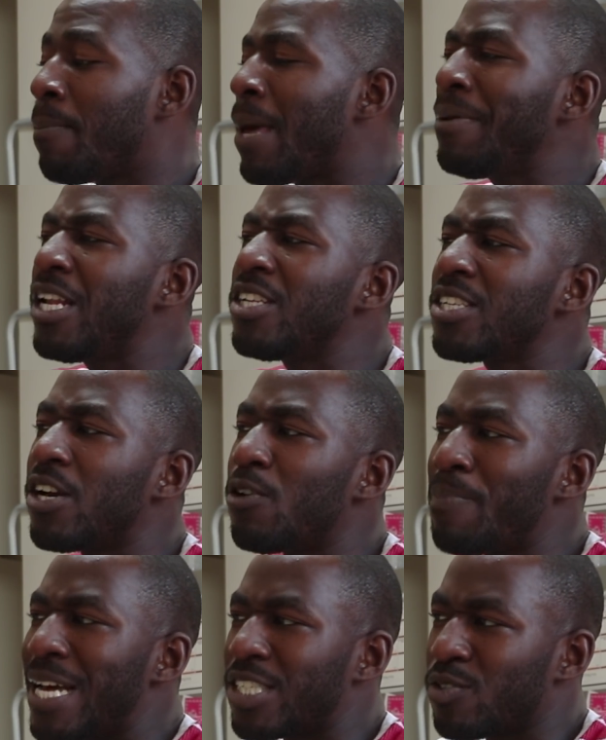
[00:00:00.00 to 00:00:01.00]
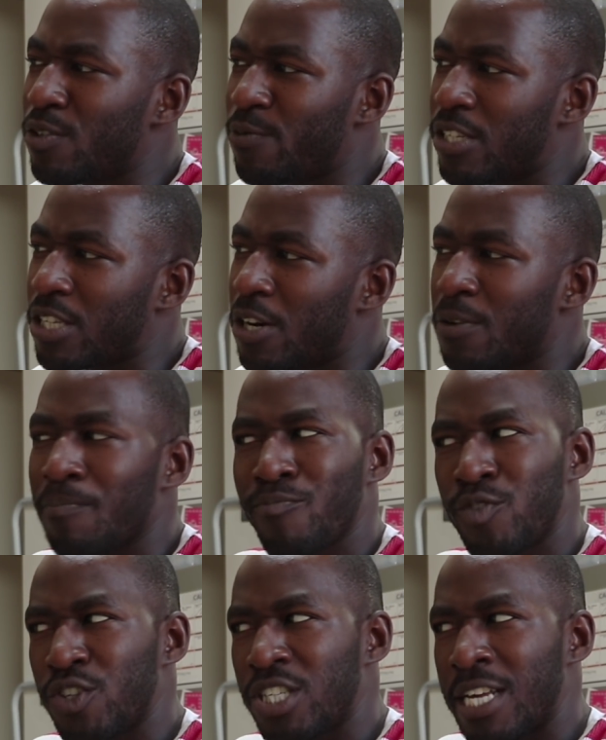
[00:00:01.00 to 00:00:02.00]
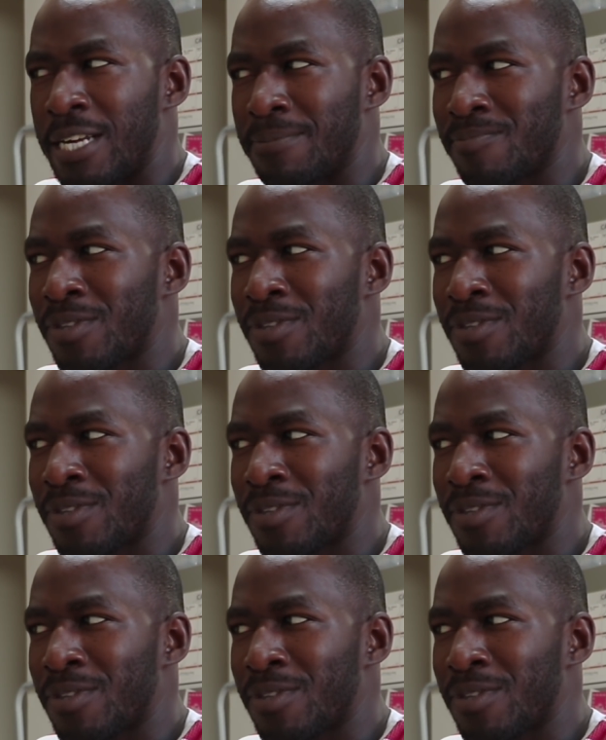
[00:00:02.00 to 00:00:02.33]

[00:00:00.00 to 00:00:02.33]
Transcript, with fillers: Maybe learn to cook pasta in the first go. Just saying.